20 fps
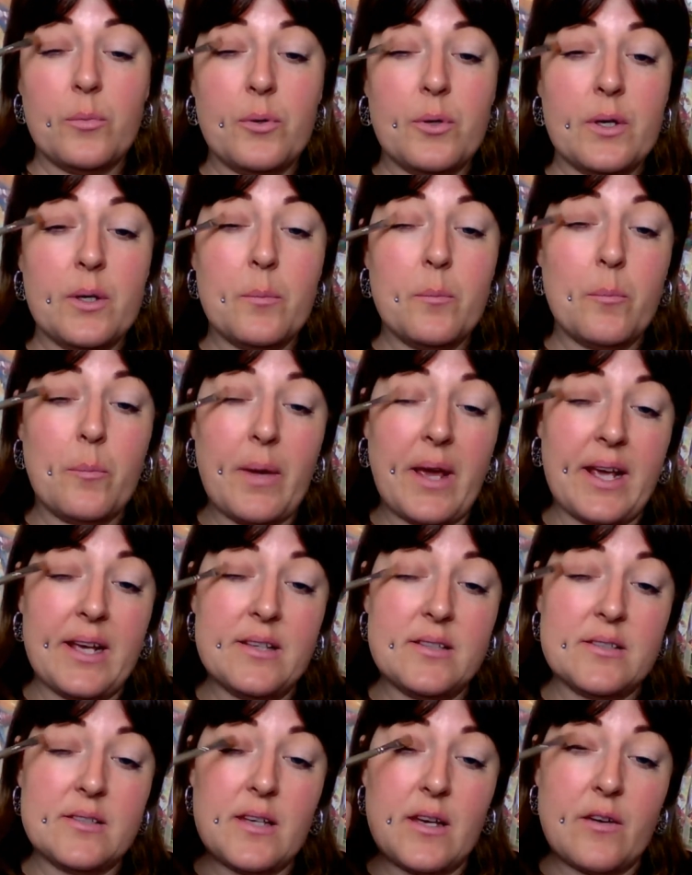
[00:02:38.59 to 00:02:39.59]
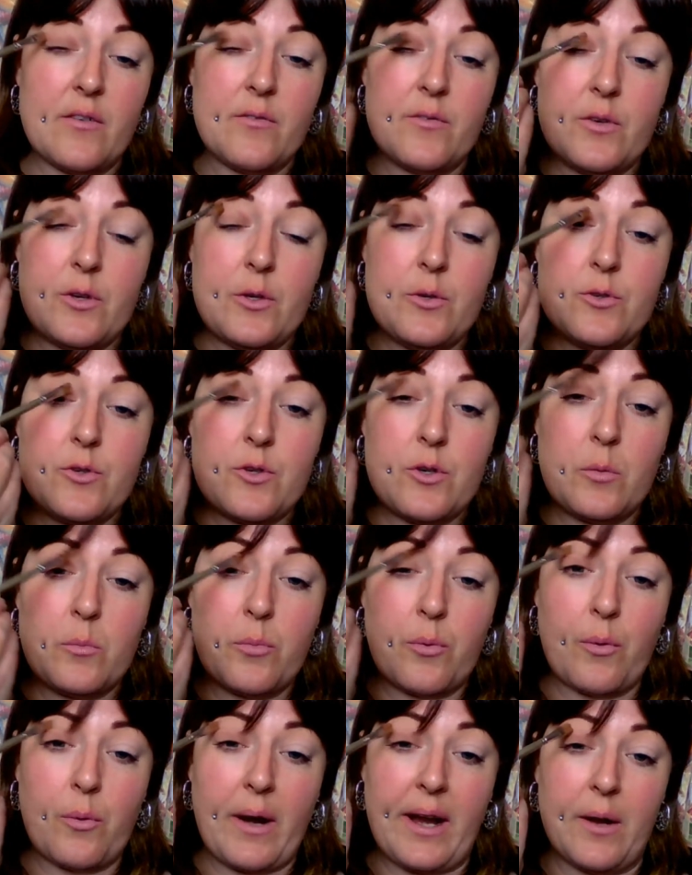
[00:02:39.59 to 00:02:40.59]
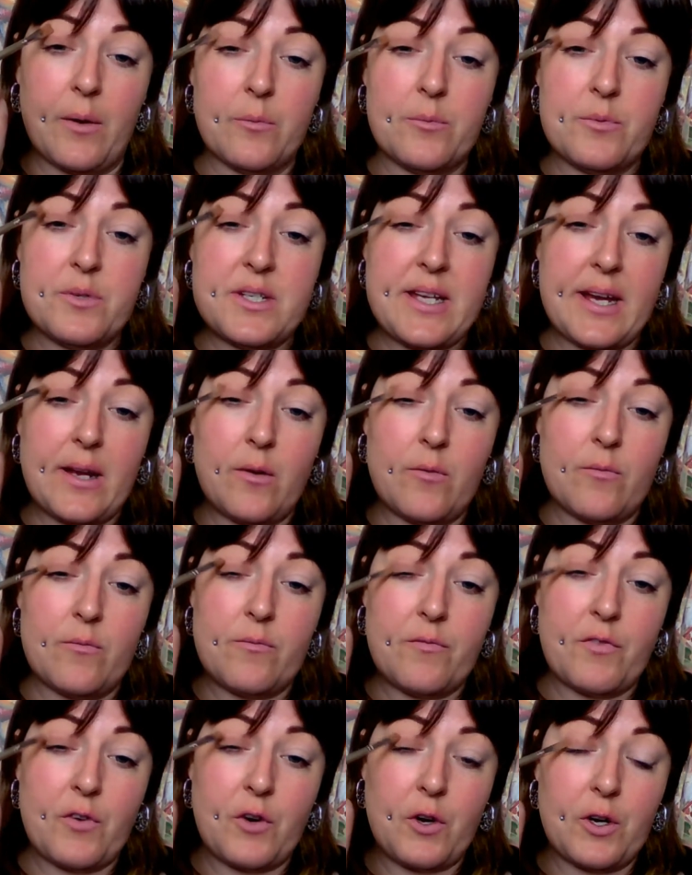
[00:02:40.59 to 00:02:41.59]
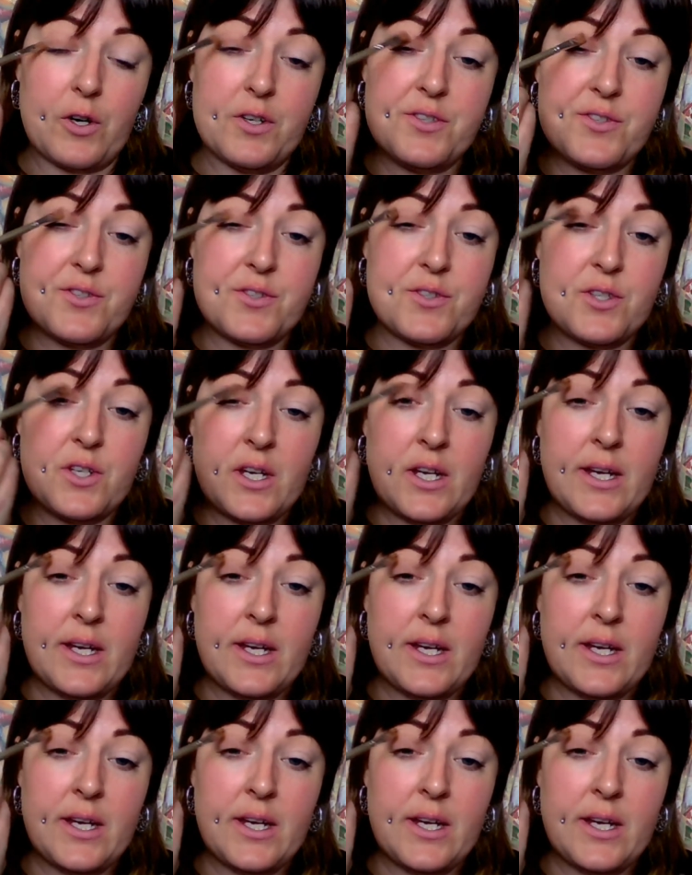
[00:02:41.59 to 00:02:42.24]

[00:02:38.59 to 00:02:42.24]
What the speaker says: put a base of neutral brown down first,